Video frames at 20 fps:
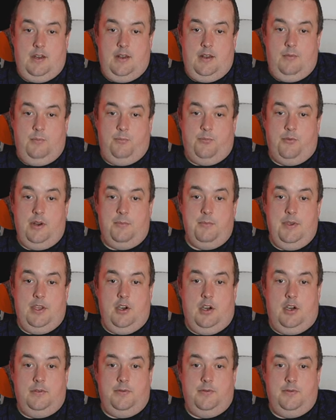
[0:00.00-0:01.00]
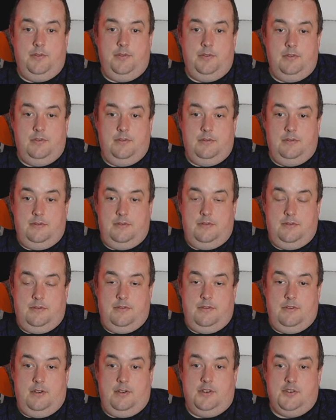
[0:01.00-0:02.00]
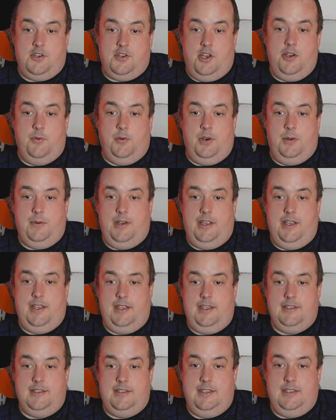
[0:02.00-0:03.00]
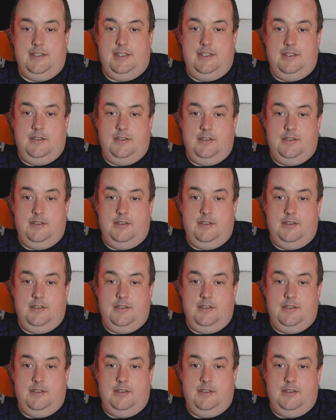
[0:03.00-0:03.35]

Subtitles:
Bring me off, because I want to play against City.